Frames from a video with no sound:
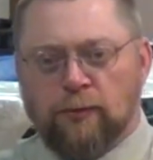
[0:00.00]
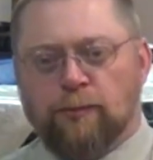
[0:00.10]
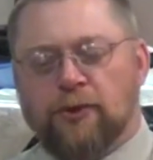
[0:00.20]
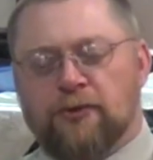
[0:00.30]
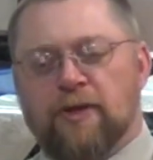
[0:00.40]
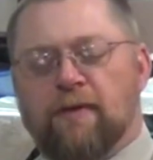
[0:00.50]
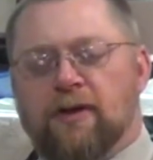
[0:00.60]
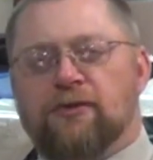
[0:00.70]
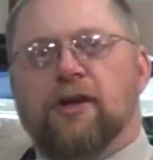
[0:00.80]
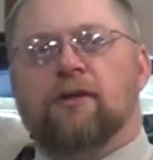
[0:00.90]
Brother Steve, I'd
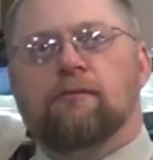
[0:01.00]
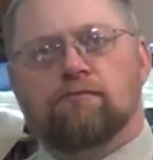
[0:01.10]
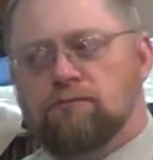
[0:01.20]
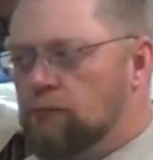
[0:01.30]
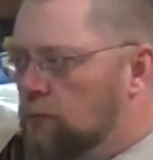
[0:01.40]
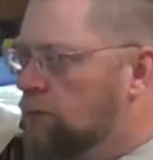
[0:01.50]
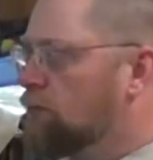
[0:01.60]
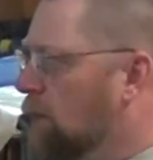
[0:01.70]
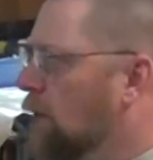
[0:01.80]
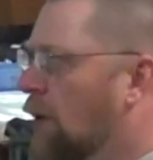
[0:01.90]
have said,
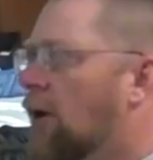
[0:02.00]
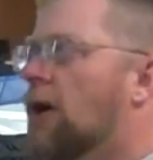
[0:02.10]
all